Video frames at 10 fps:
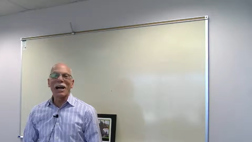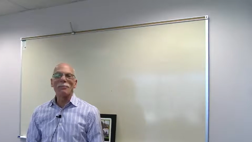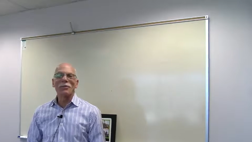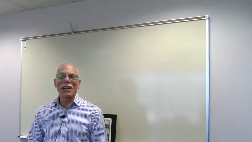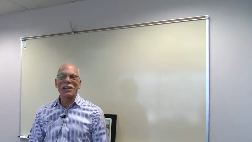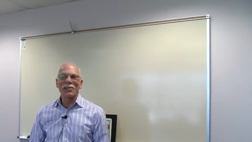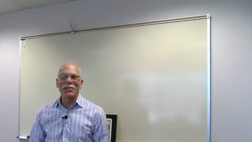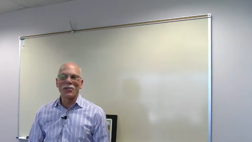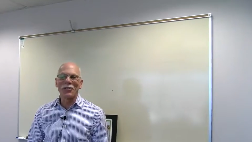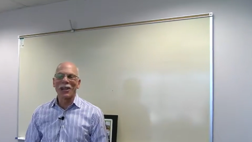I'm Sandy
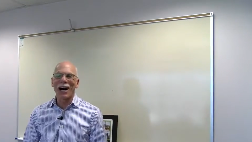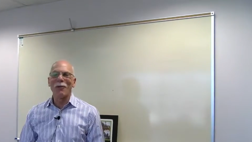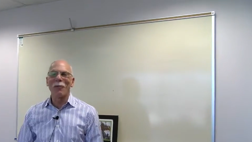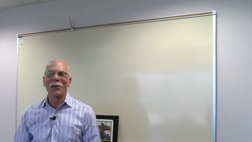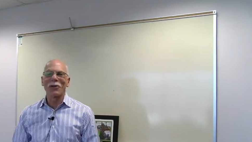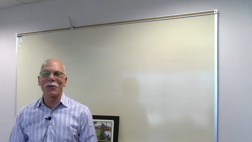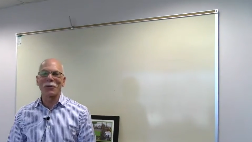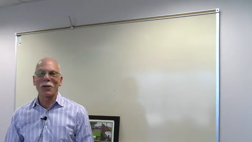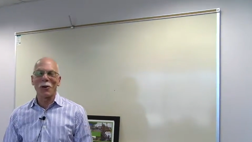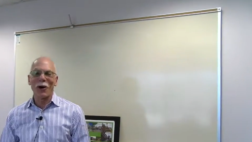Student. I'm one of the
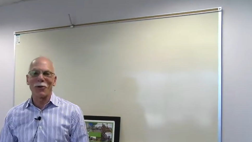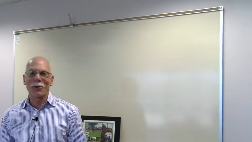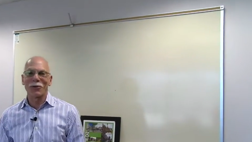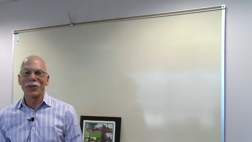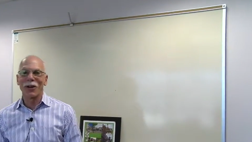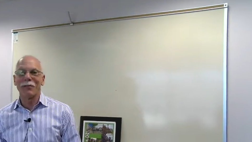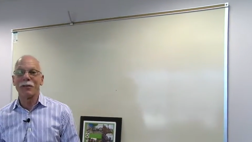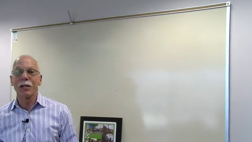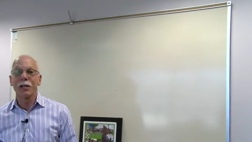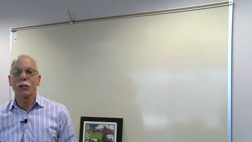three authors of
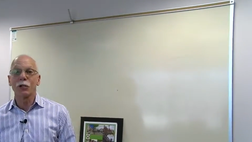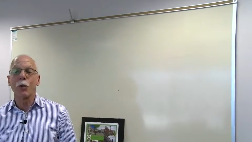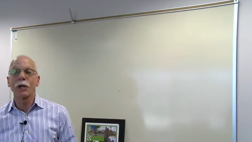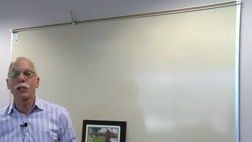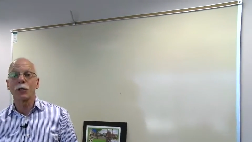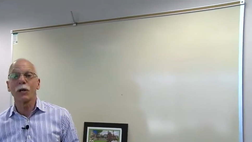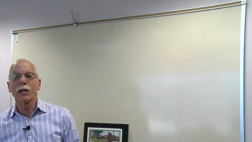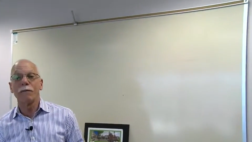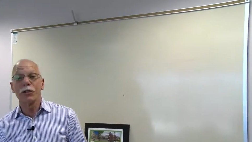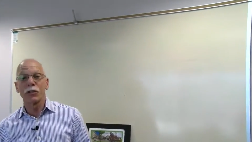the
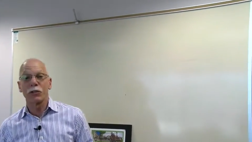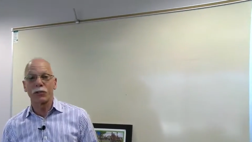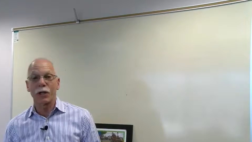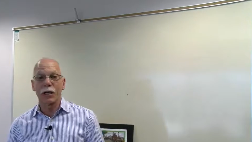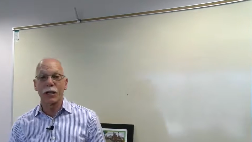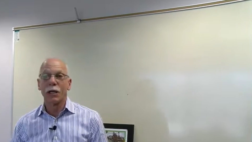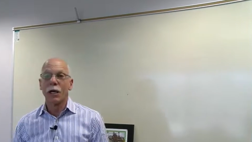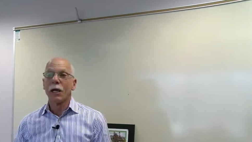2020 Vision Study